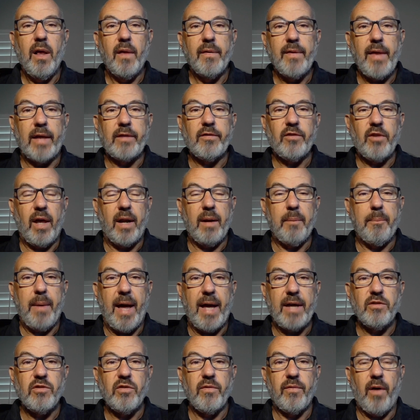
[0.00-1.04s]
That's not a
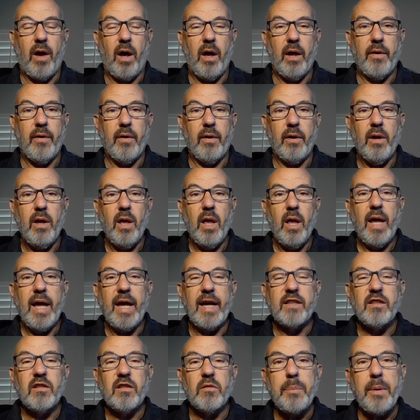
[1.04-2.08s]
badge of honor.
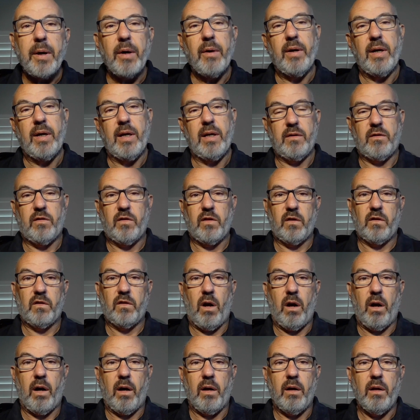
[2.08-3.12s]
Experiences
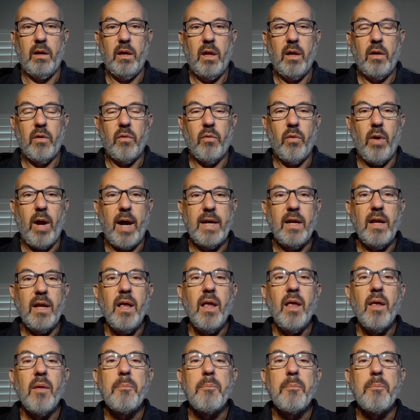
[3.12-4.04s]
are, right?